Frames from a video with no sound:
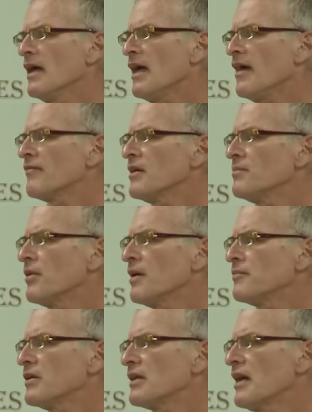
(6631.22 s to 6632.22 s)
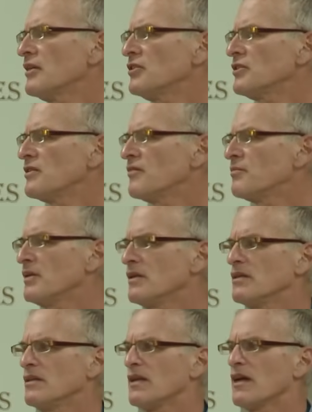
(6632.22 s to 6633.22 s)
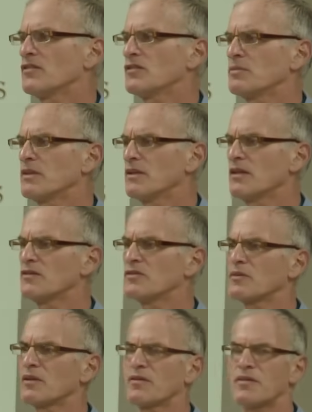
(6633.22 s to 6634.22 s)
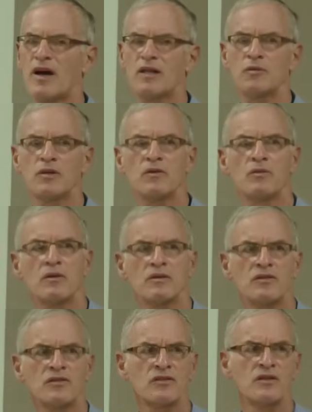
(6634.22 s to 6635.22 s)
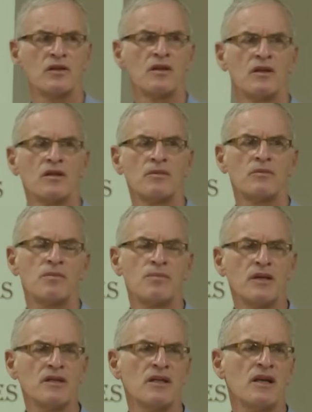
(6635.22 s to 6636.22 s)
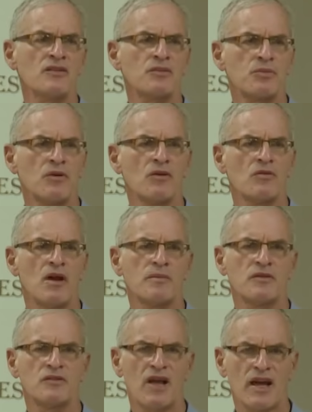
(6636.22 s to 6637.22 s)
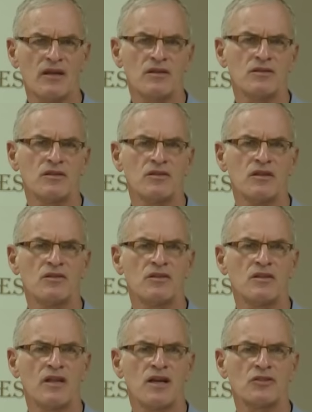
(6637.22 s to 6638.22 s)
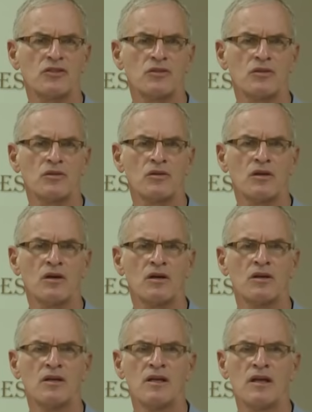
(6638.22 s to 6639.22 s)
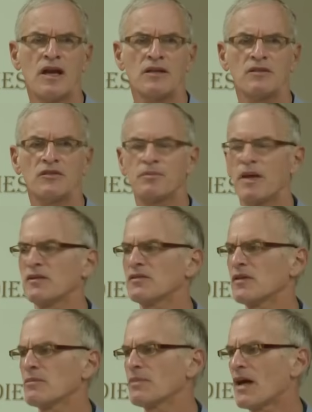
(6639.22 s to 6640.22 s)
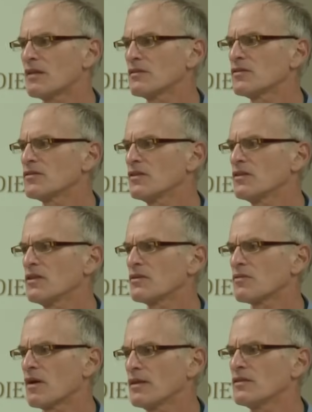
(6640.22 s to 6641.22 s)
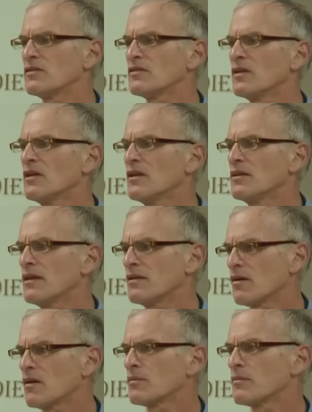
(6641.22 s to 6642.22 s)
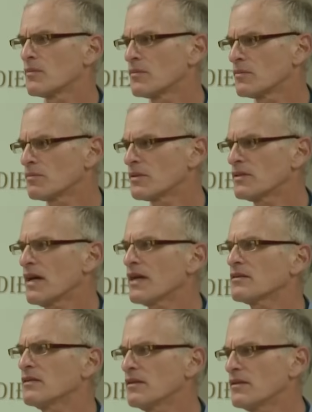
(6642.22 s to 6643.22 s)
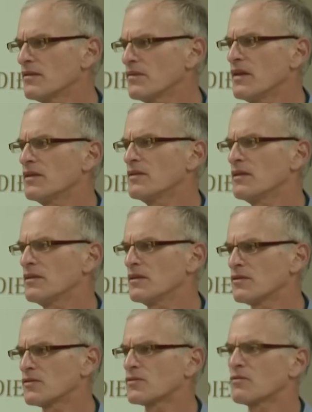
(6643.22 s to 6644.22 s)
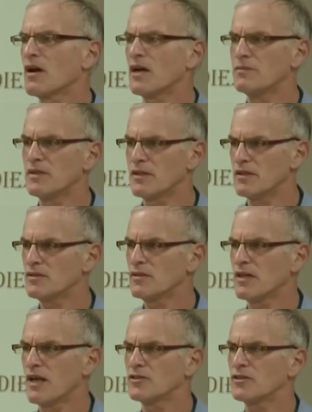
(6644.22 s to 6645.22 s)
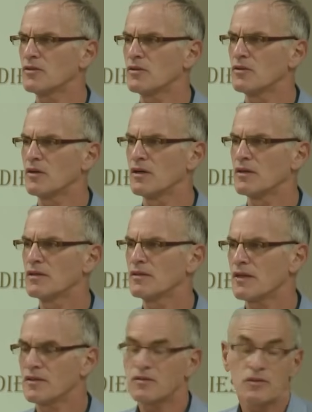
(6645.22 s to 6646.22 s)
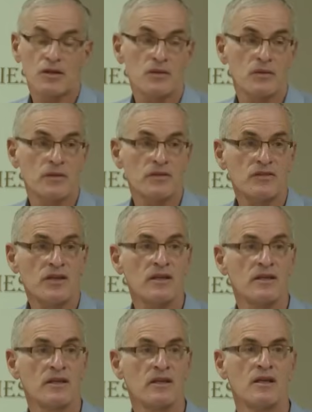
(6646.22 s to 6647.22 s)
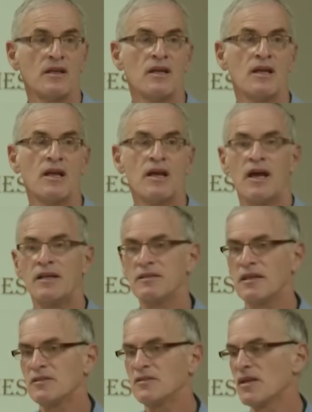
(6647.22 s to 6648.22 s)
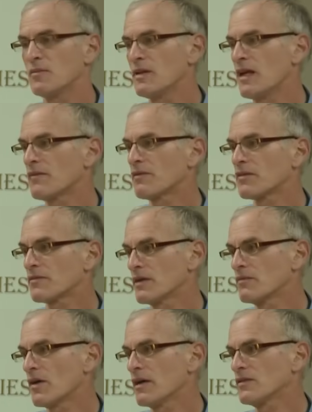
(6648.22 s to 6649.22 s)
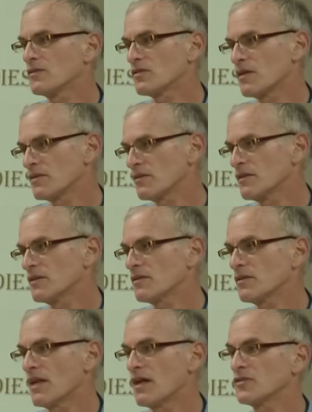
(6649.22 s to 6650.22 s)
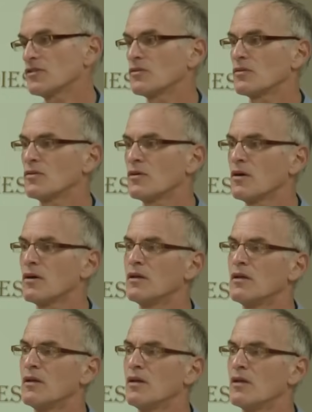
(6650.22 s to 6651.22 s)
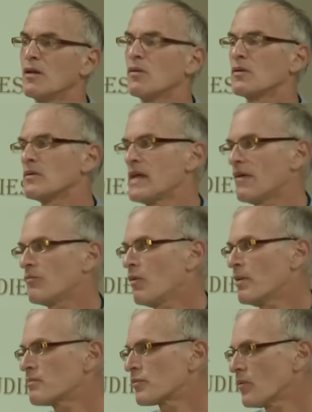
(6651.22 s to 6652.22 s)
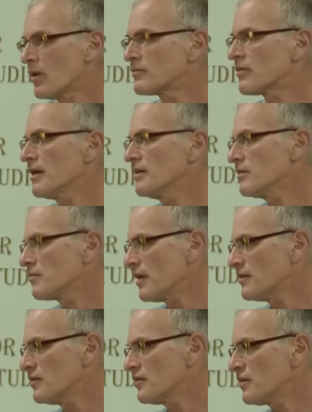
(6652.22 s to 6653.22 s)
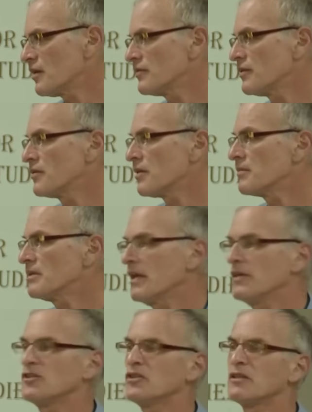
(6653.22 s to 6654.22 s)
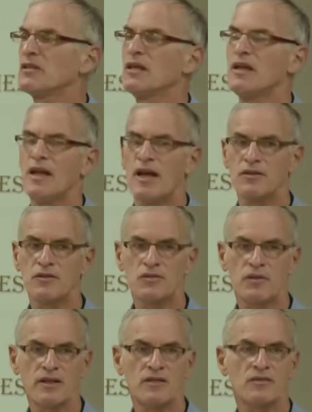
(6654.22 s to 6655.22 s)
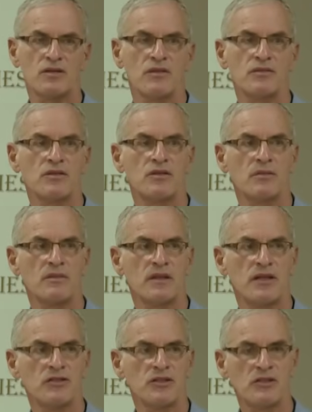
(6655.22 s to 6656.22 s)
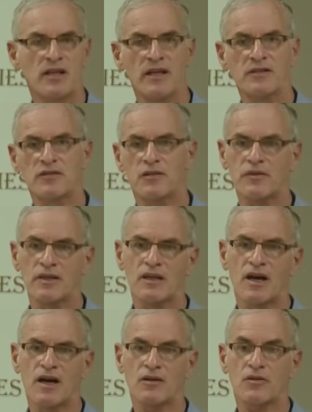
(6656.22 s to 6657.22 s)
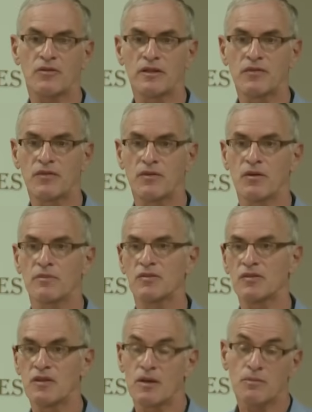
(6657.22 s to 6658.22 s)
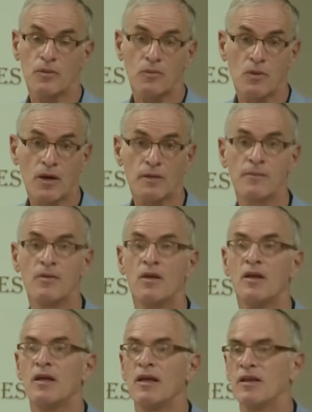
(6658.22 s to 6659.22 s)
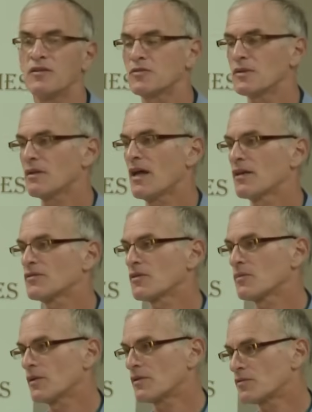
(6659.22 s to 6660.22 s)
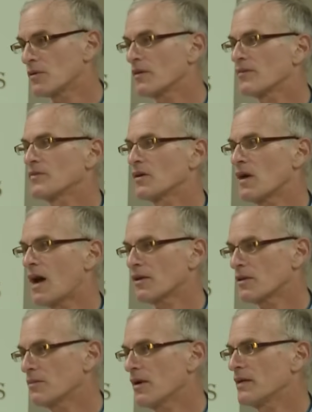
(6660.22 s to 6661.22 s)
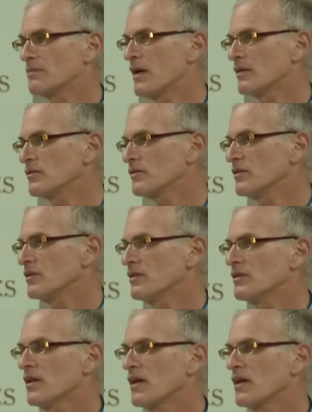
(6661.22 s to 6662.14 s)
Every publication of BDS begins with the following words. The BDS program is anchored in international law, and it's based on Palestinian rights that are protected, defended, inscribed in international law. That's what they always say. And they say we have three rights under international law. Well, we have one broad right, the right to self-determination, and this right of self-determination takes three concrete forms. Number one, Israel has to withdraw from the occupied Palestinian